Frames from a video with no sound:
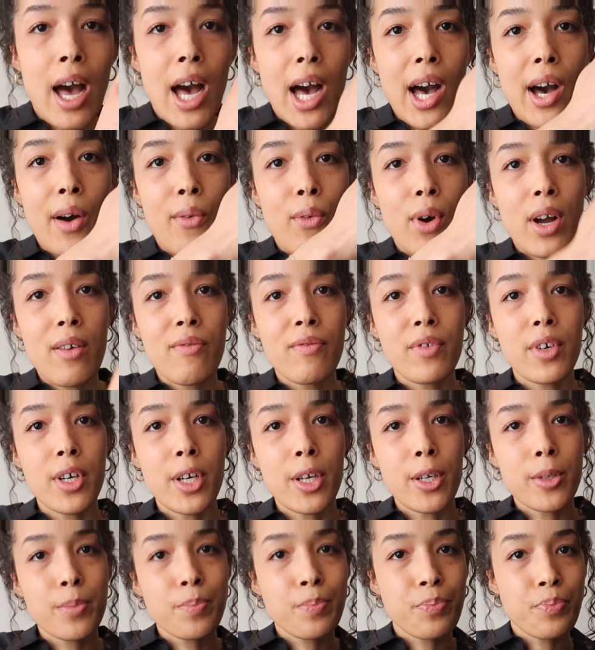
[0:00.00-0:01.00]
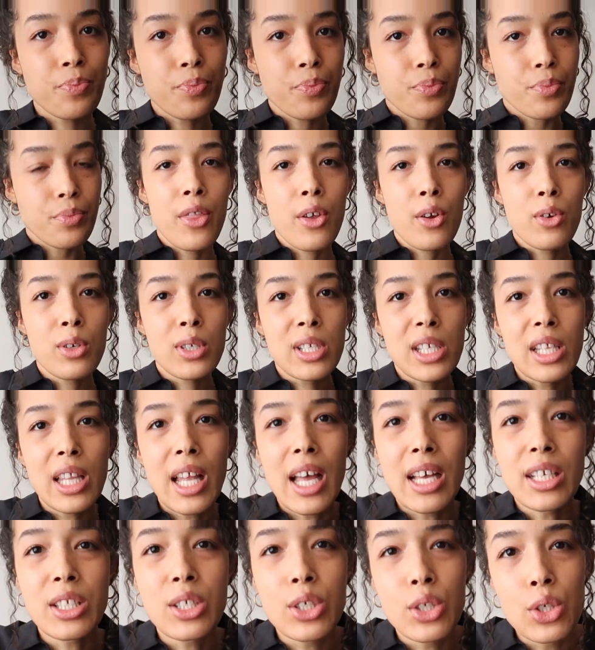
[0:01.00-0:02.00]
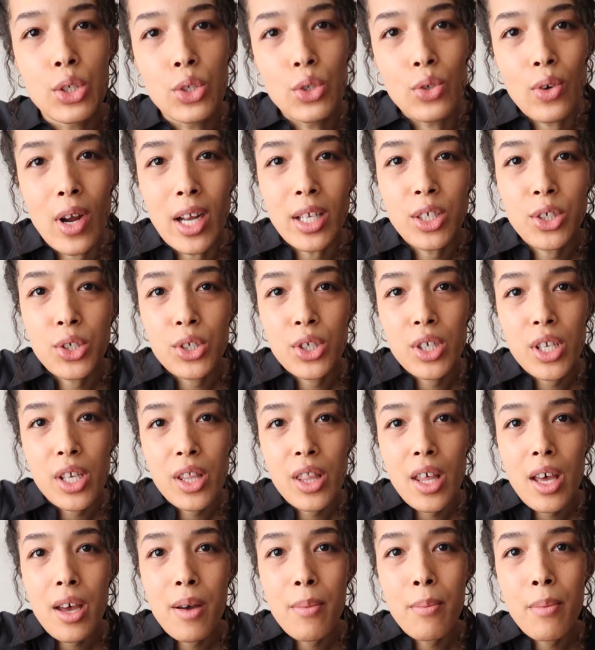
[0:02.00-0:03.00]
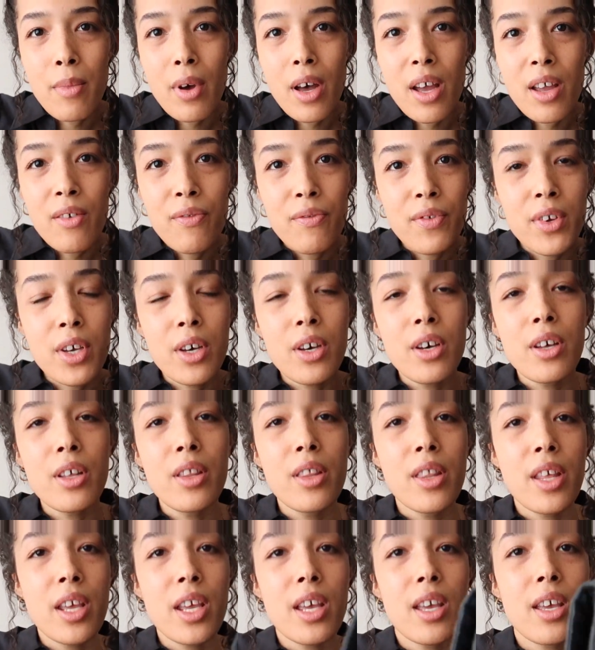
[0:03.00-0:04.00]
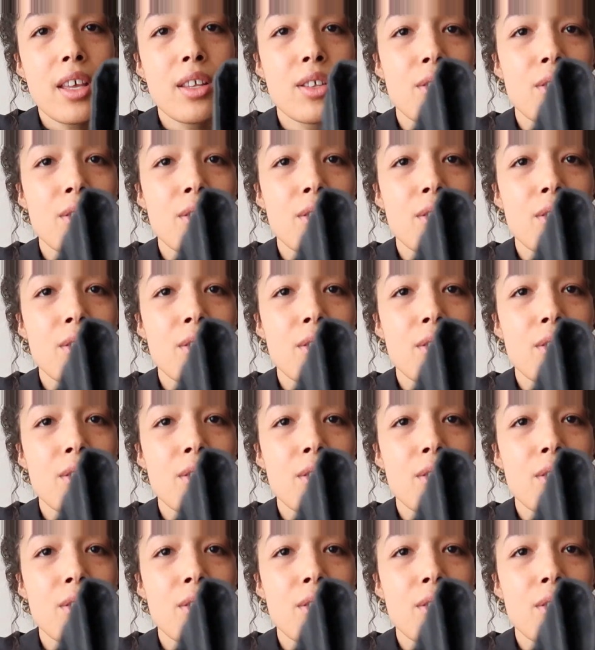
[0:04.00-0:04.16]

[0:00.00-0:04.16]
However, there's less stretch to them, I feel. They